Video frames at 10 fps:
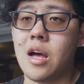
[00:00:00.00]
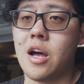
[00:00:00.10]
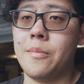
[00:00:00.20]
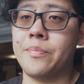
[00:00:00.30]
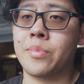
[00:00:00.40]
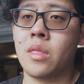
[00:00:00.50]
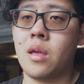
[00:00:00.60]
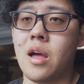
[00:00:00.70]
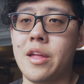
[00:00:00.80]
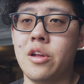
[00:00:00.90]

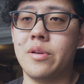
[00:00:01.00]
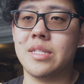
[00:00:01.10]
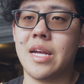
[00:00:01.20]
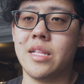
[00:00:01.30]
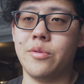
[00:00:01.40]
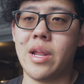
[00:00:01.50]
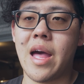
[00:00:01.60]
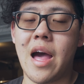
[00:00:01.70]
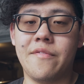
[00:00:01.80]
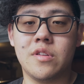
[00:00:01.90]
I know exactly what I
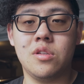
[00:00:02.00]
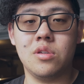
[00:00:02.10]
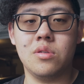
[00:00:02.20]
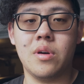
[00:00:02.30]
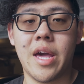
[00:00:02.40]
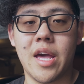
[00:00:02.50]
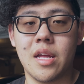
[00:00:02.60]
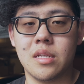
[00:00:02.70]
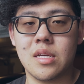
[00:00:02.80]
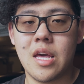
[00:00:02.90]
have to do,
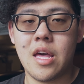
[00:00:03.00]
and